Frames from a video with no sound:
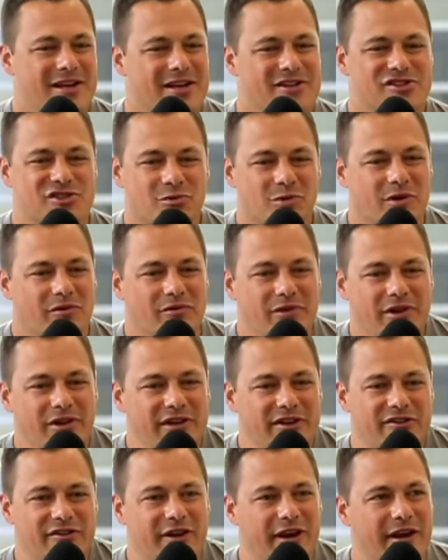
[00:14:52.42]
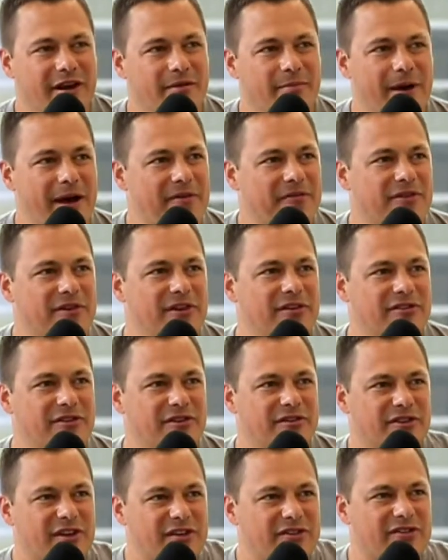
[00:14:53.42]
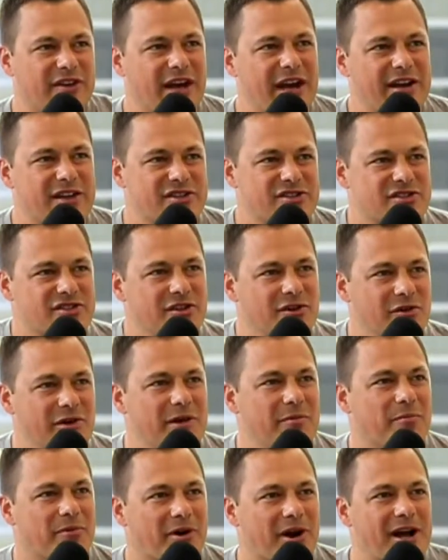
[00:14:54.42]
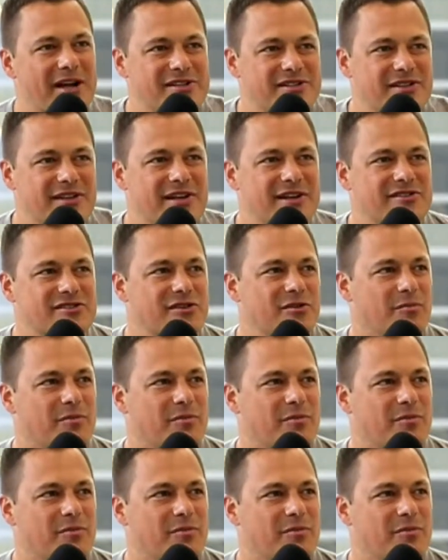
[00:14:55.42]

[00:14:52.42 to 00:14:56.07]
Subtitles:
Yeah, so we're really excited about this. It's kind of still in process.